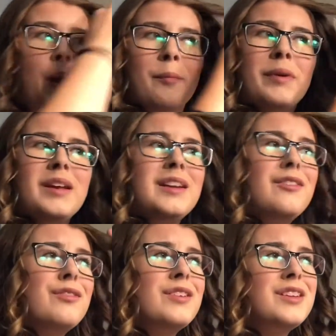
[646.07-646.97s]
But I never
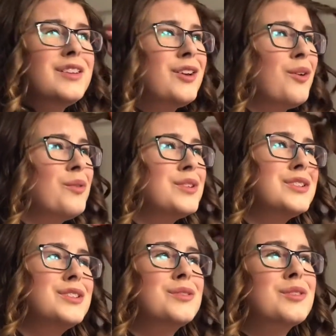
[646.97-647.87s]
really know what to
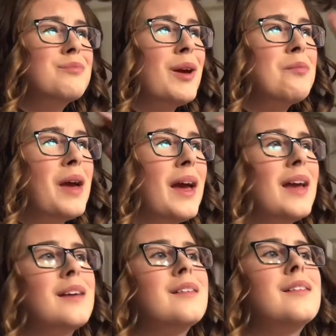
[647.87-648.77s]
do with my
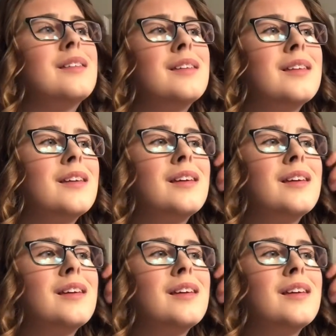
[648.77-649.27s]
bangs.